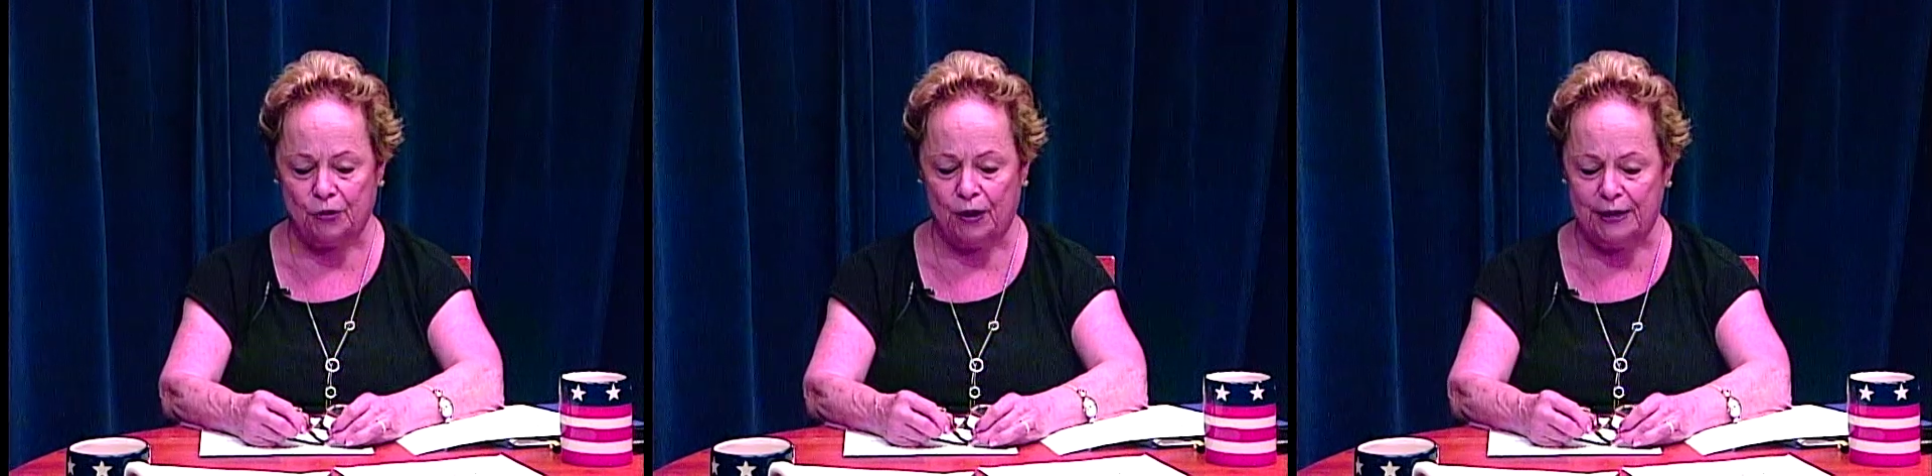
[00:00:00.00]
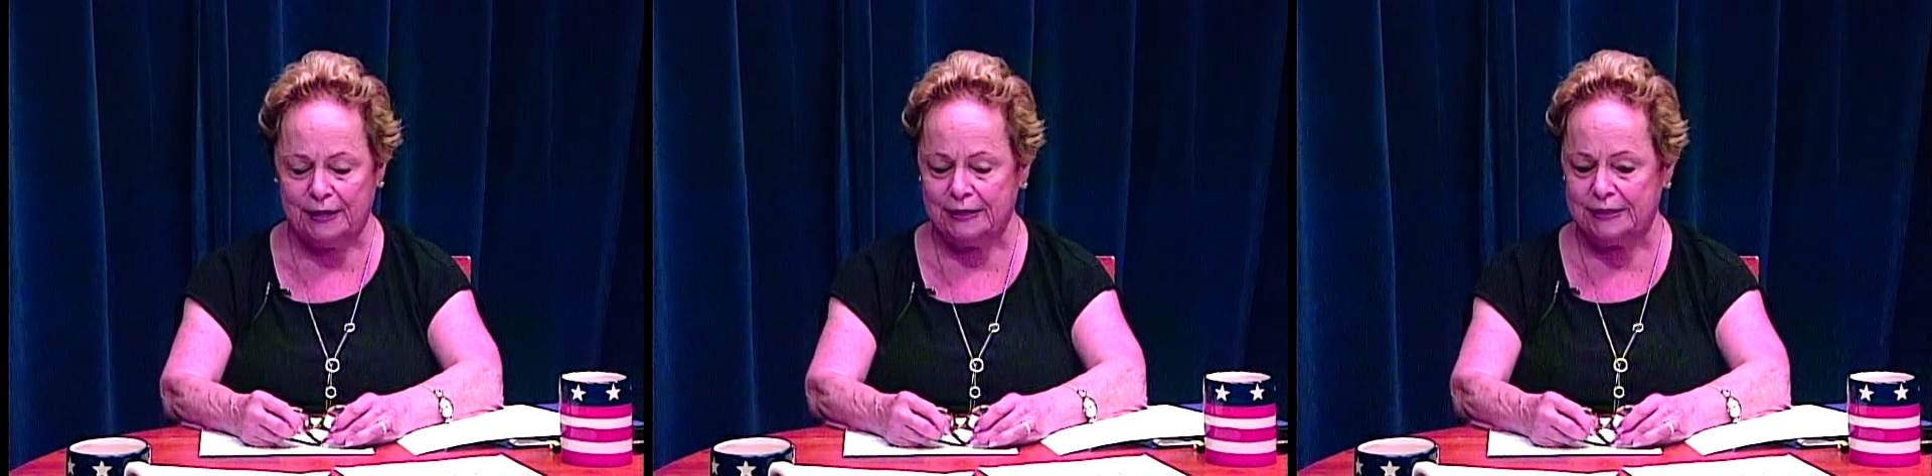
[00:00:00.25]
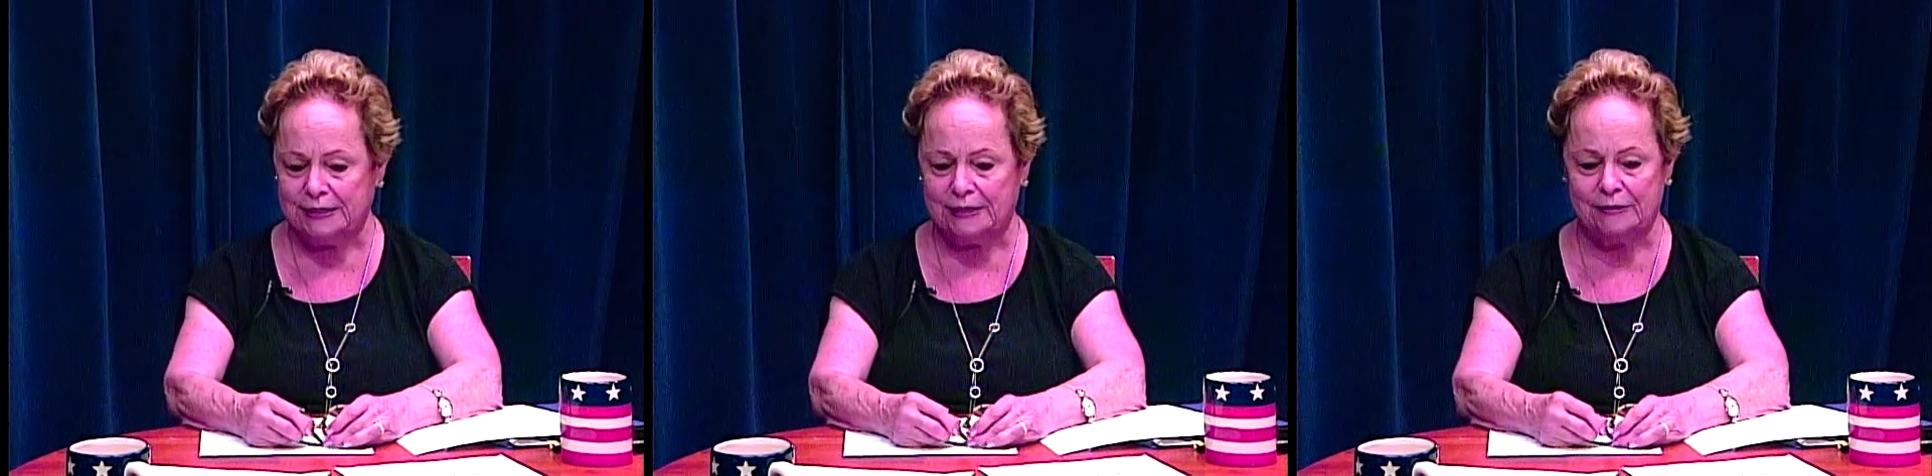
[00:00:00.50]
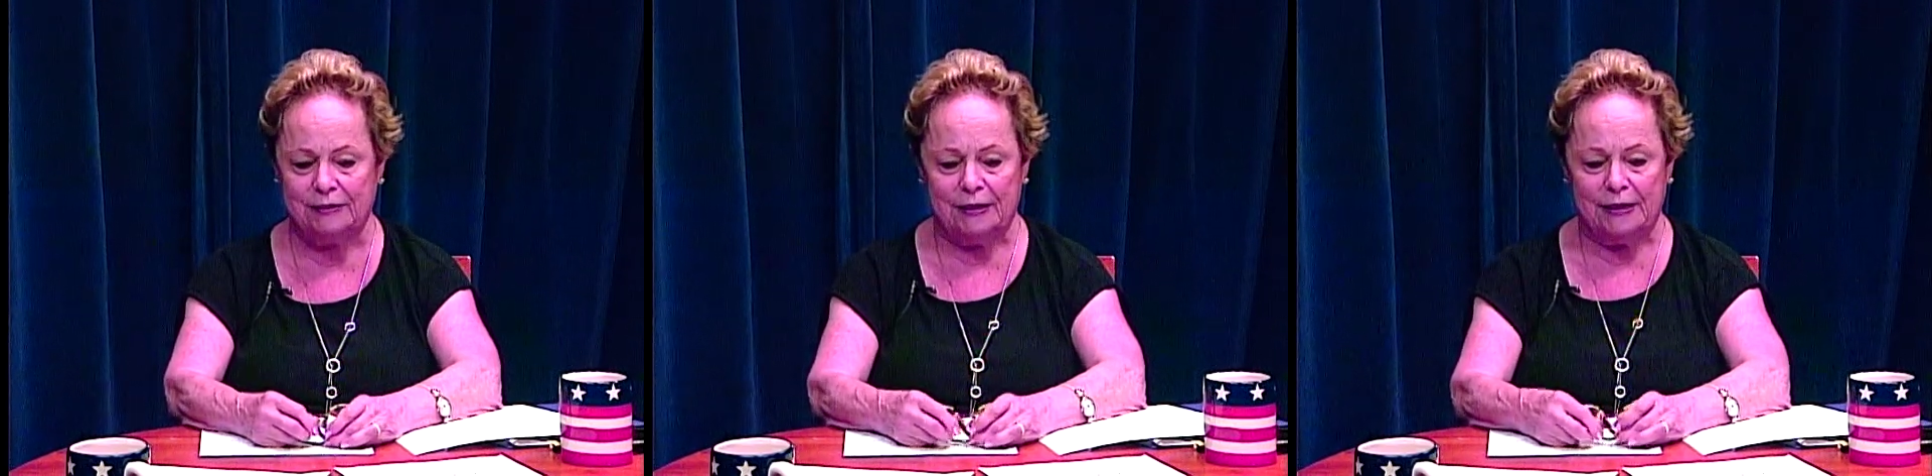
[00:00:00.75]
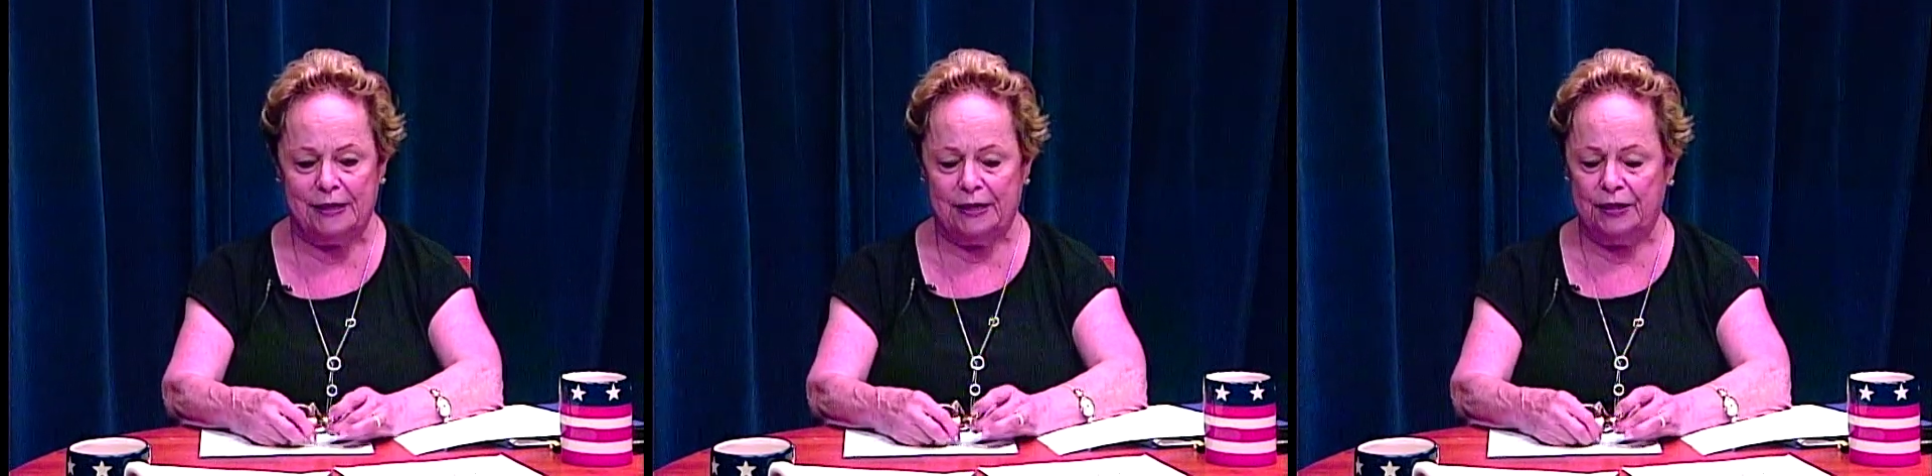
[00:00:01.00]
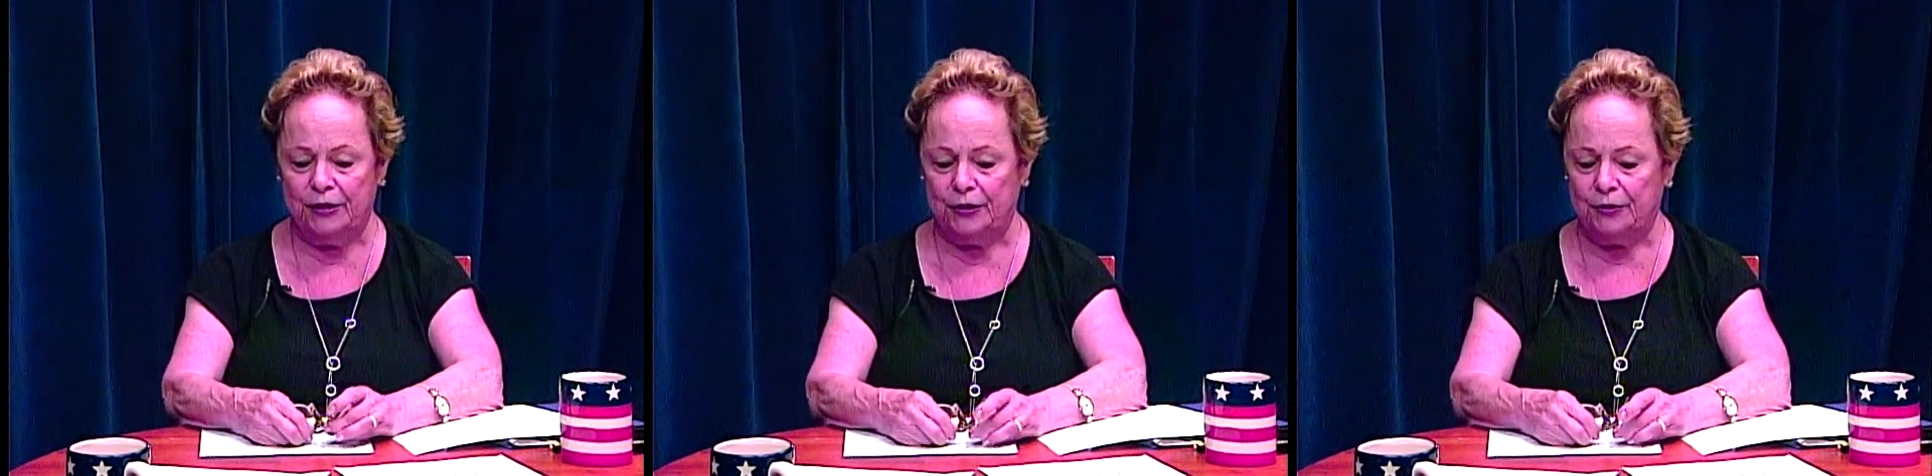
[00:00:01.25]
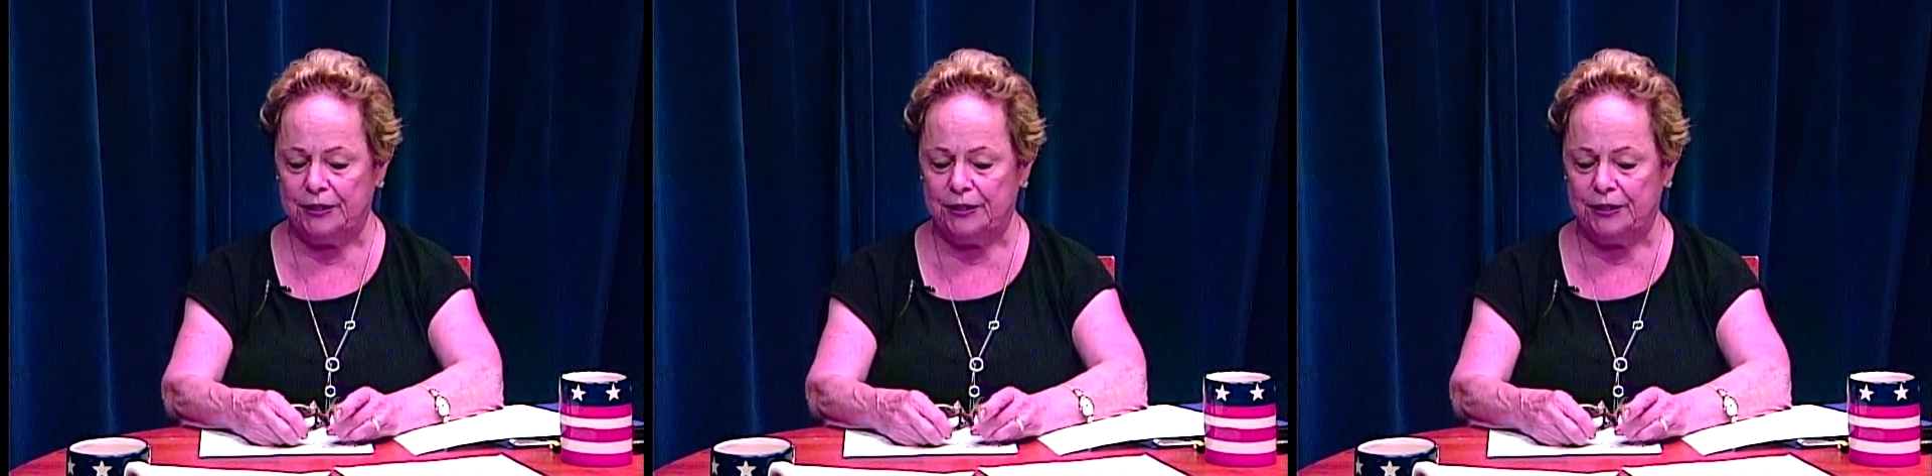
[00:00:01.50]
credits and, you know,